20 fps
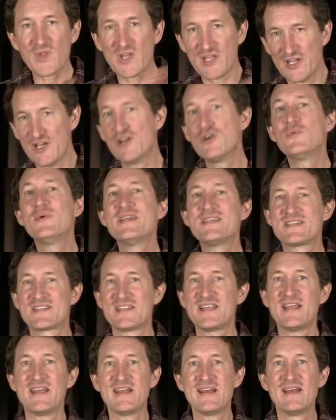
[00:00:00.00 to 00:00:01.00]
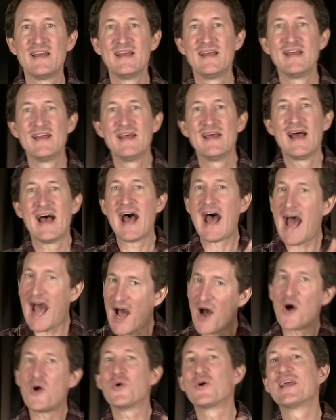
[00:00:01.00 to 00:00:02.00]
Here we see
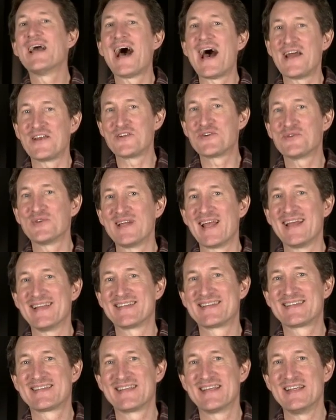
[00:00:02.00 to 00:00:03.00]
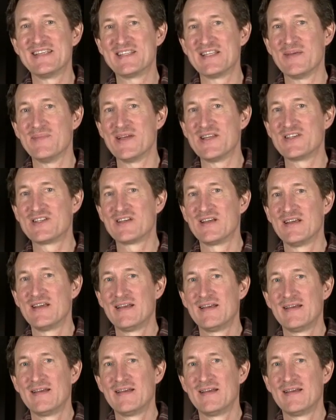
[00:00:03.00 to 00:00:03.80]
how God creates his image